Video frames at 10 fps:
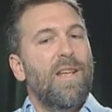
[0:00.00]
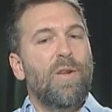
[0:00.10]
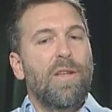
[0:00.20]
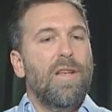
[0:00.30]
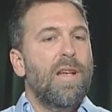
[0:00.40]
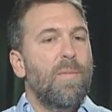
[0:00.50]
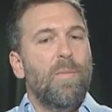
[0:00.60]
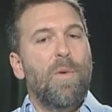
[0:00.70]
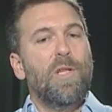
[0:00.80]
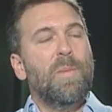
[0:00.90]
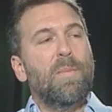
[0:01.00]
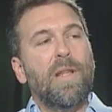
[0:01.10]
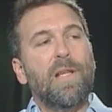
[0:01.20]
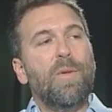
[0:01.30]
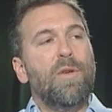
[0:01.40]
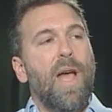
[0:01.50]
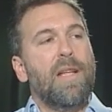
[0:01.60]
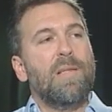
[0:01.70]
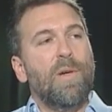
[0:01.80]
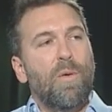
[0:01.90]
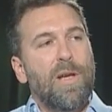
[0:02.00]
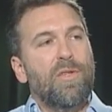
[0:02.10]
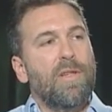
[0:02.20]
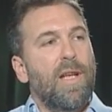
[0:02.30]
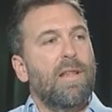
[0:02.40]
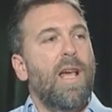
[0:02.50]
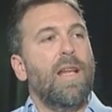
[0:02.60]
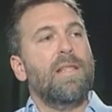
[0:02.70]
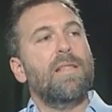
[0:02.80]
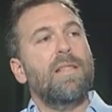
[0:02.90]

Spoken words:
And, most people, I think, when you ask them a question like that, it's